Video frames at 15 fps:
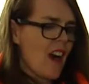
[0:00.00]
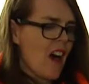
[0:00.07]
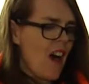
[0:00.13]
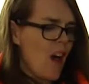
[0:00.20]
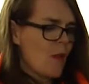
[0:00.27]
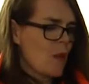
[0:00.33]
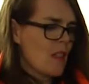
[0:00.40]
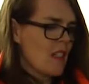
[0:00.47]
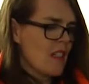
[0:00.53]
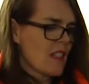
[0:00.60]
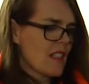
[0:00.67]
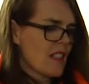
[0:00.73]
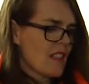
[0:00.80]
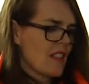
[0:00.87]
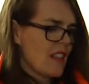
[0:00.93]
art world
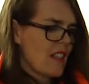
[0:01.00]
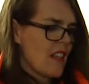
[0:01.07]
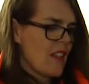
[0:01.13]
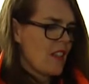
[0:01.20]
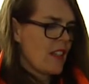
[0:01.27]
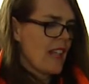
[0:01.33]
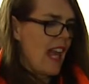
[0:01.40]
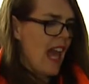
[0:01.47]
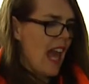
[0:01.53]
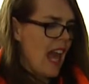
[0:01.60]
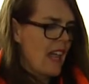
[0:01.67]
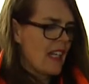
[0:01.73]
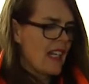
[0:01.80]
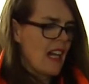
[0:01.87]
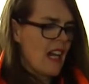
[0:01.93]
than
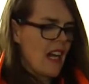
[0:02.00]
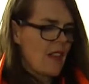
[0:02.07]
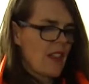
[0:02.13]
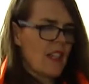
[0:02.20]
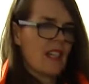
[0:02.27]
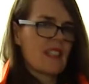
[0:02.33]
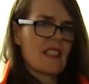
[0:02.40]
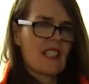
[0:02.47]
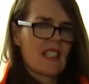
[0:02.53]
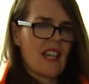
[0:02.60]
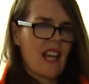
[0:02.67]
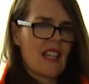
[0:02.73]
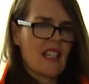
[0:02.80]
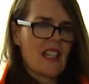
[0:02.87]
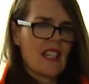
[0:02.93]
any other
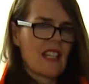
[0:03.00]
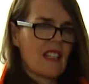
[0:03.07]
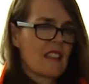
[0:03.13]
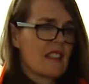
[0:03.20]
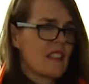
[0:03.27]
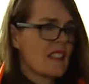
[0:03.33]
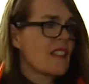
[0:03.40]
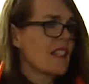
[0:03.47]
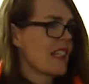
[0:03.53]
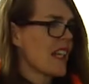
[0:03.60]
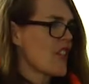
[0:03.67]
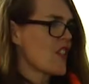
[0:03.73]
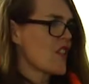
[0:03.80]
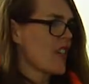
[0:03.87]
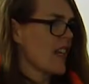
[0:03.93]
society in the
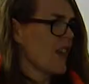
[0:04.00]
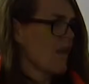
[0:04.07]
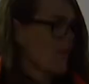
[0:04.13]
country.